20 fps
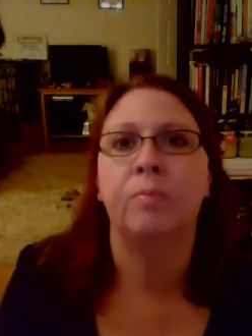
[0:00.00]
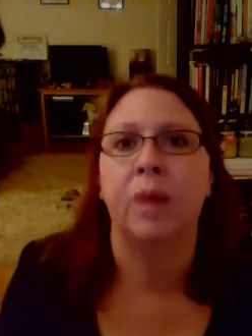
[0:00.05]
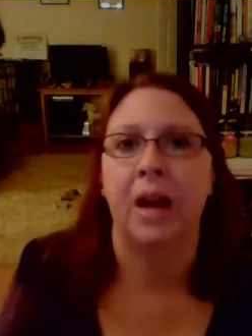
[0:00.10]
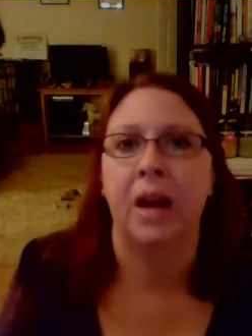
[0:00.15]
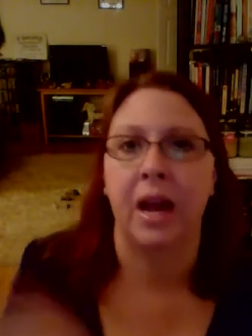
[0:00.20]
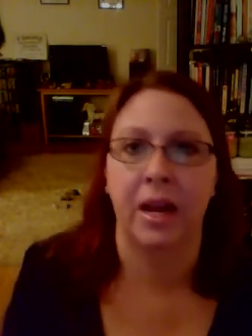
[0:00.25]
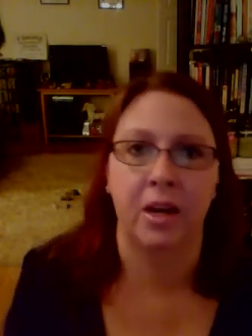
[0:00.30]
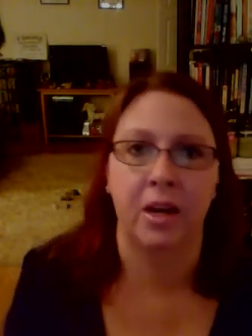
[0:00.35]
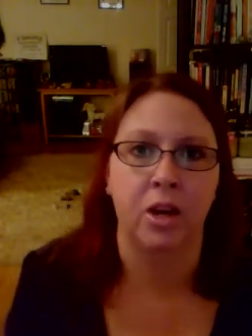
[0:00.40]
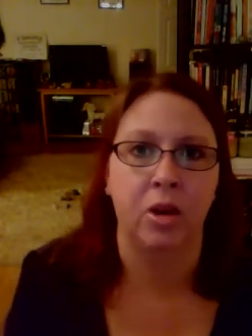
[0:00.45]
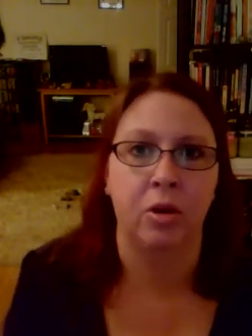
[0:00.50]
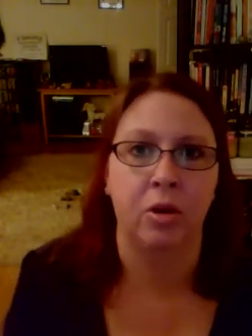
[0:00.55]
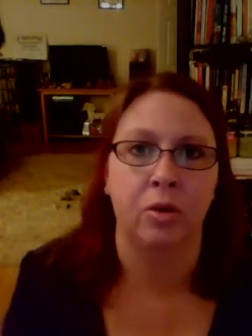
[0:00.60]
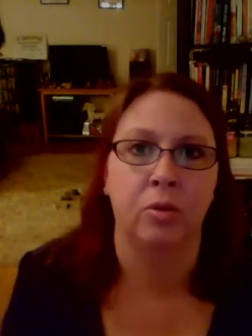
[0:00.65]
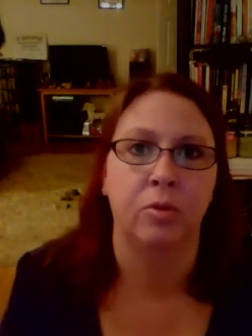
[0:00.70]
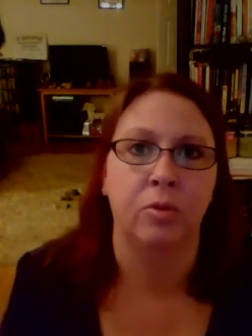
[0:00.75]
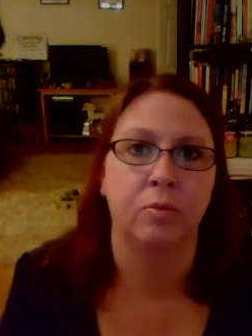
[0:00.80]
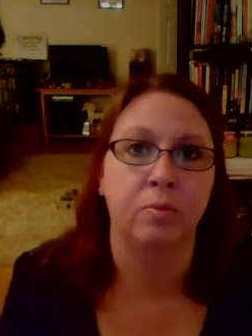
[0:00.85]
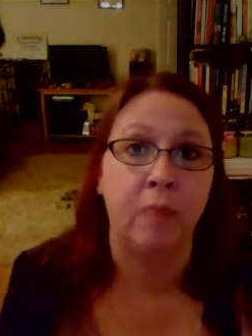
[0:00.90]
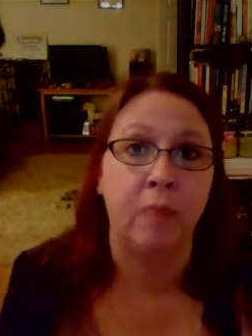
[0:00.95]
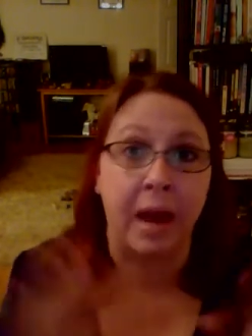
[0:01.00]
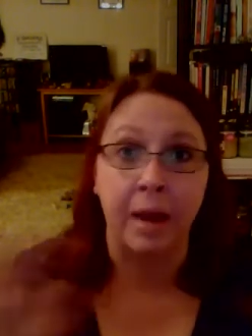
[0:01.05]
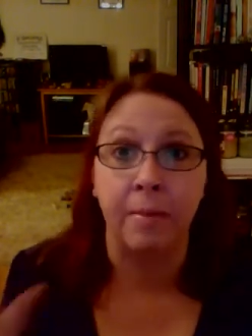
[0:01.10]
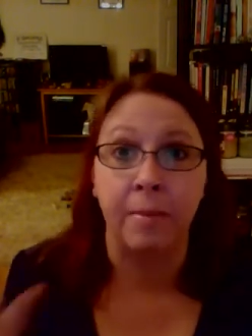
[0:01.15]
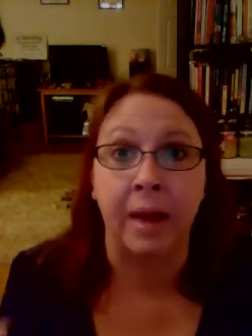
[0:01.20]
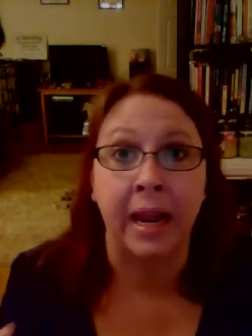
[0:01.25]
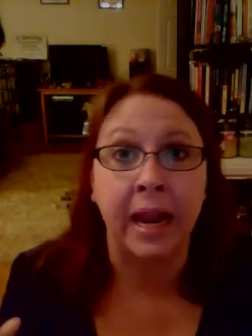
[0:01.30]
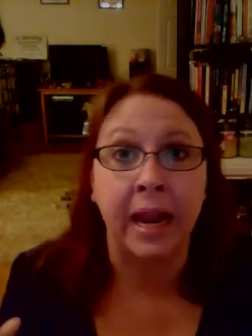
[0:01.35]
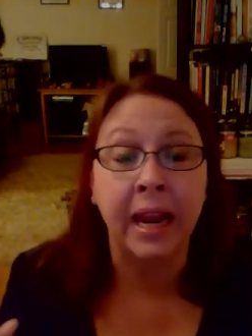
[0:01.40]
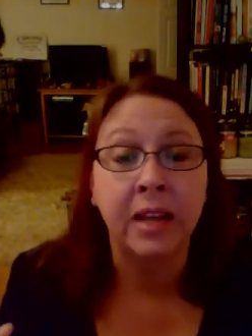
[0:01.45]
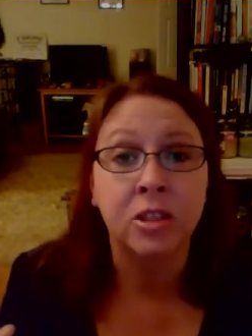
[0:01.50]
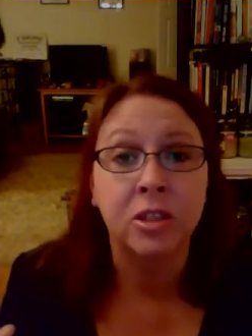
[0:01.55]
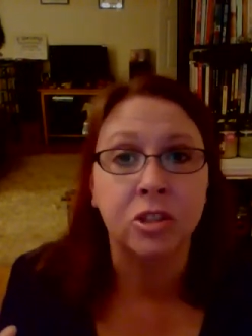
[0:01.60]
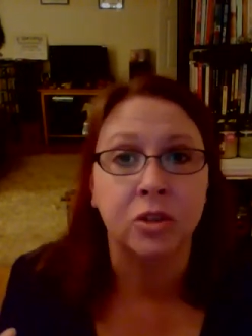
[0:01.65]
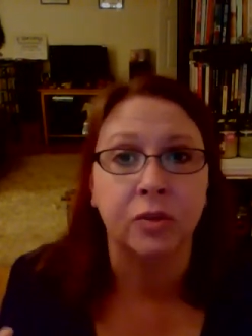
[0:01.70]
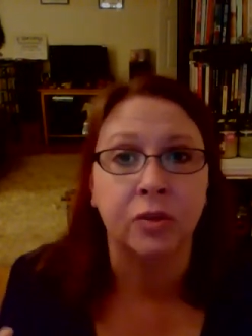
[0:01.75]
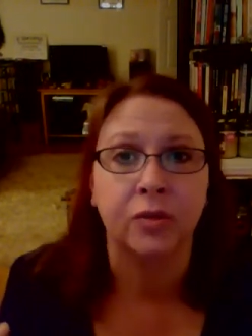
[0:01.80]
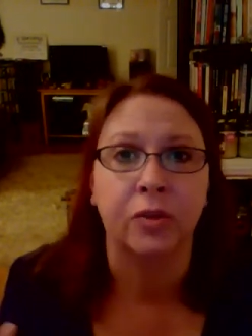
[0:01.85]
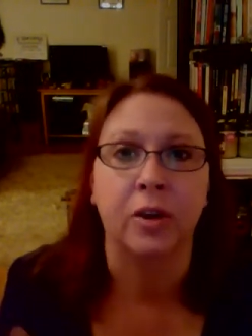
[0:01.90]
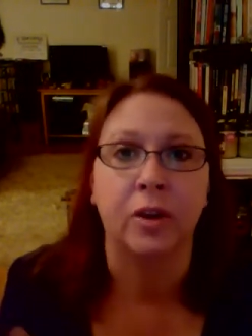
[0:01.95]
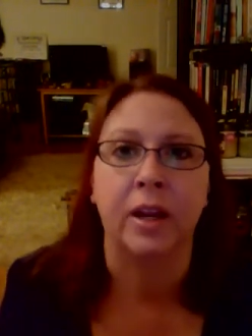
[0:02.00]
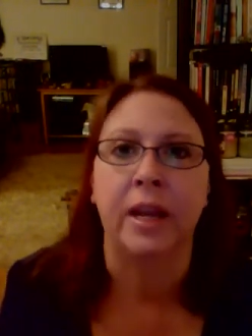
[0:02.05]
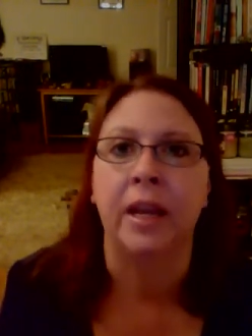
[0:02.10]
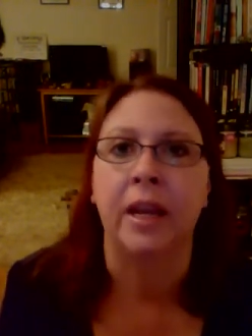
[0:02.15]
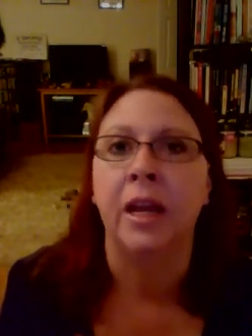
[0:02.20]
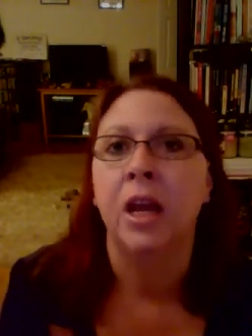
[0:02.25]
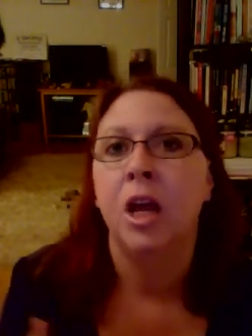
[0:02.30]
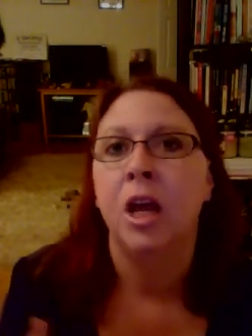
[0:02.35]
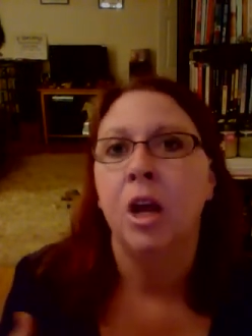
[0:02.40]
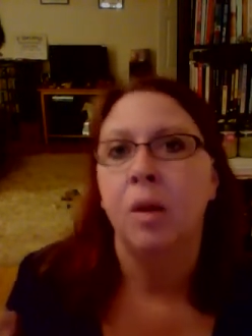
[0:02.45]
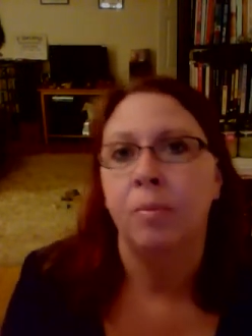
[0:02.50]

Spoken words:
but I know, and my hands are free,